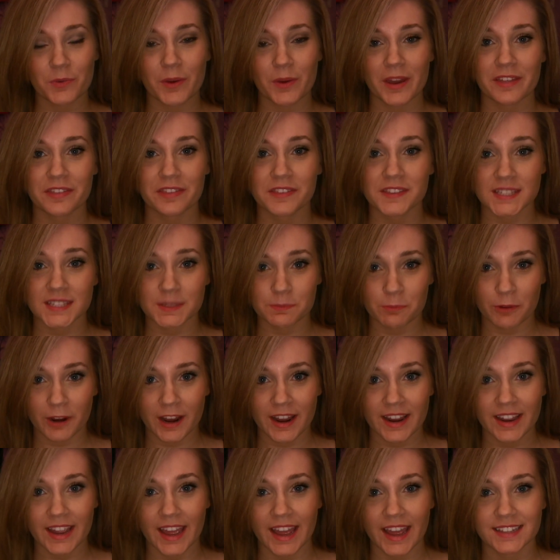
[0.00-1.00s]
With
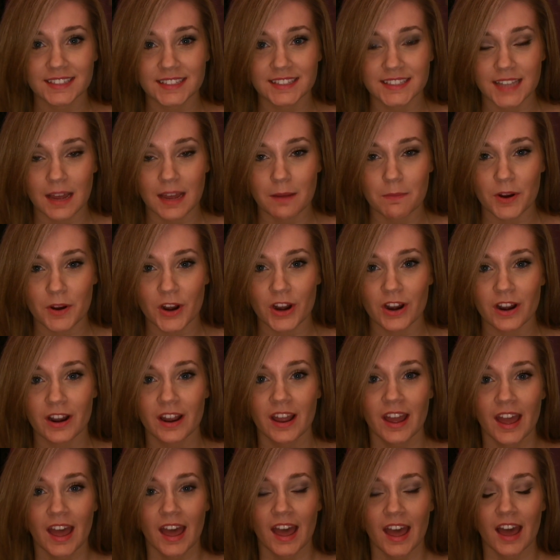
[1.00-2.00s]
spring and summer
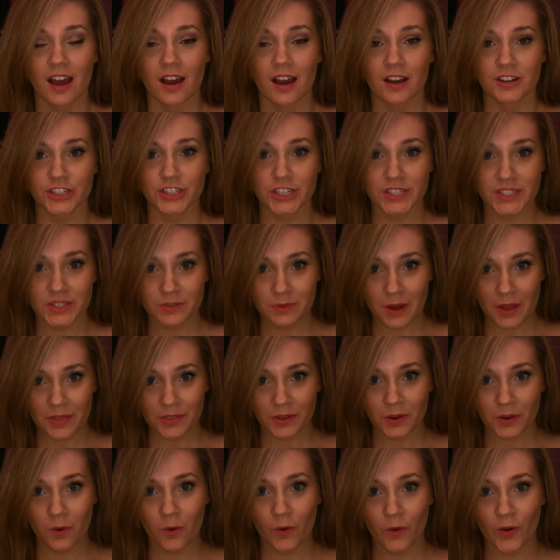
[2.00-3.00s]
just around
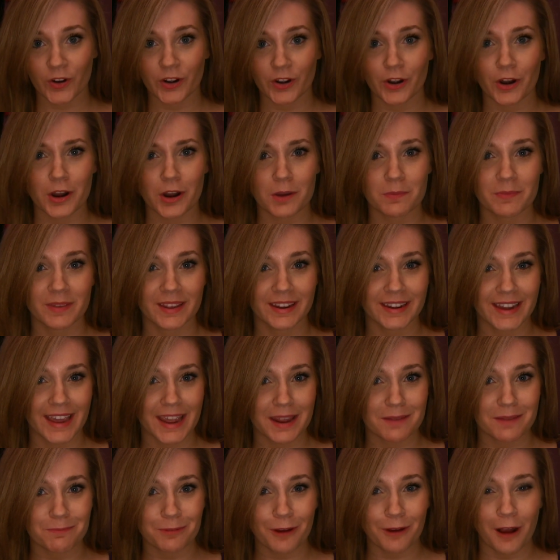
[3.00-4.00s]
the corner,
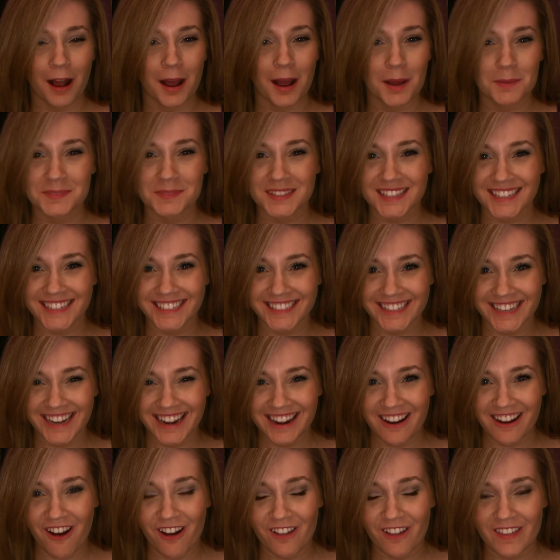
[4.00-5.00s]
meaning prom season
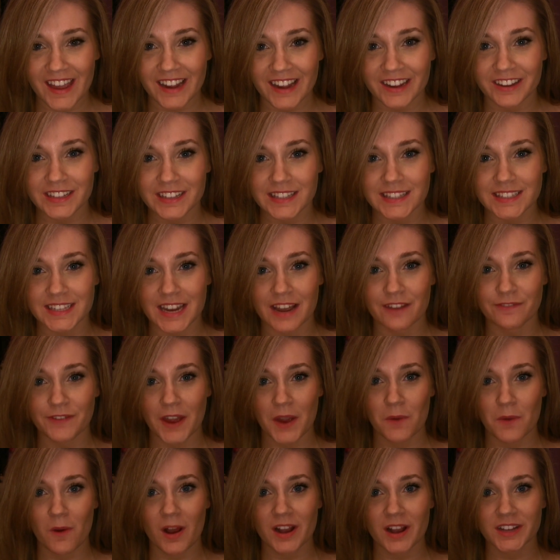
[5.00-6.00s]
and all that good stuff,
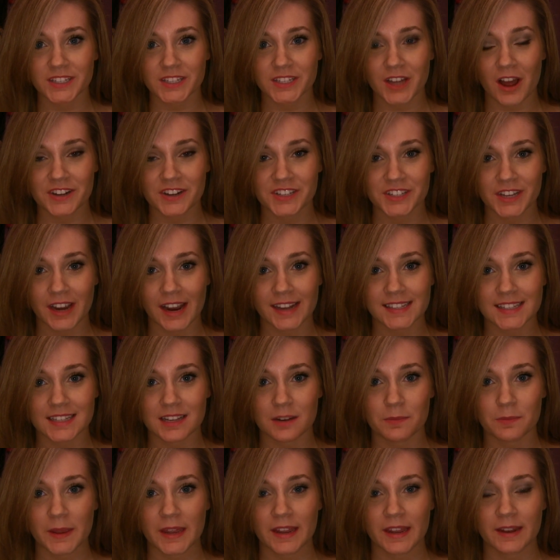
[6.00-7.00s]
I want to talk to you guys a
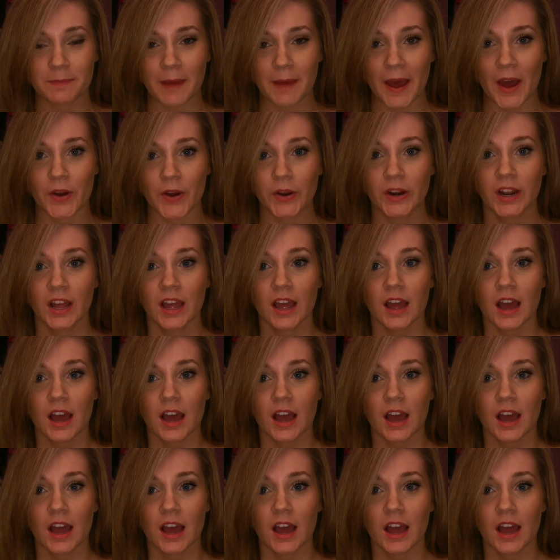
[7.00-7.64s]
little bit about